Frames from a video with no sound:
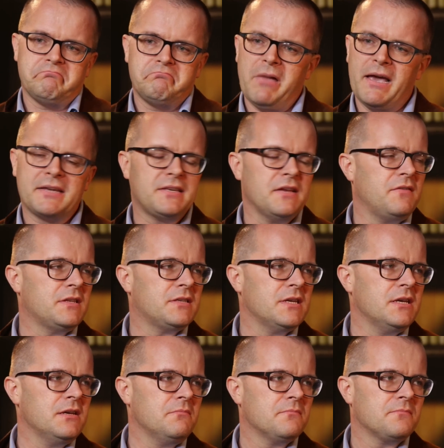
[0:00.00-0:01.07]

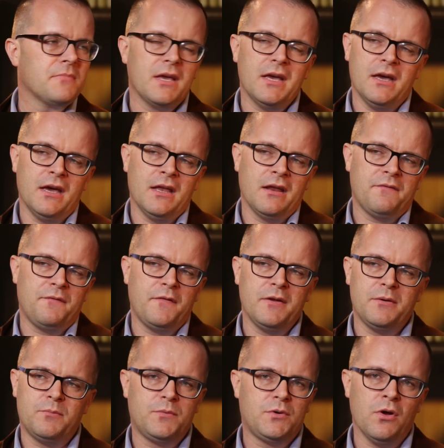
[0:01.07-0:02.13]
activity, and if
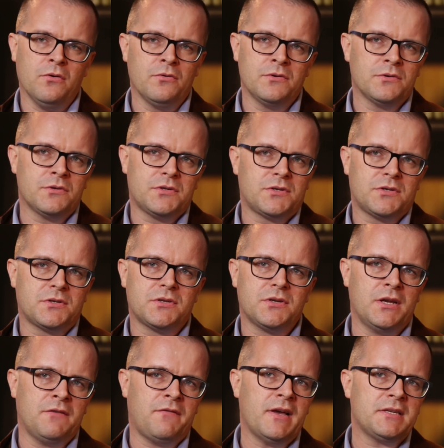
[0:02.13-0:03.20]
we don't
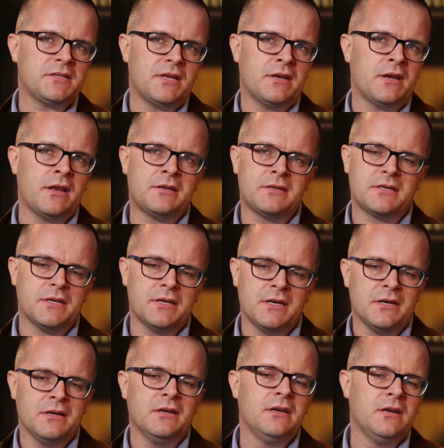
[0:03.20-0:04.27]
invest in it,
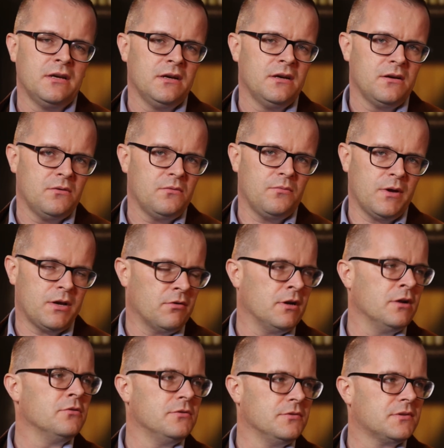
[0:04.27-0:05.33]
we're going
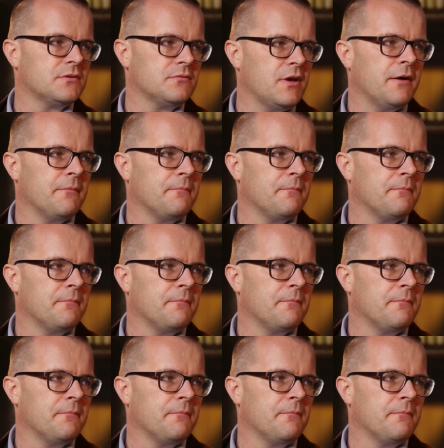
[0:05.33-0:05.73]
to lose. Yeah.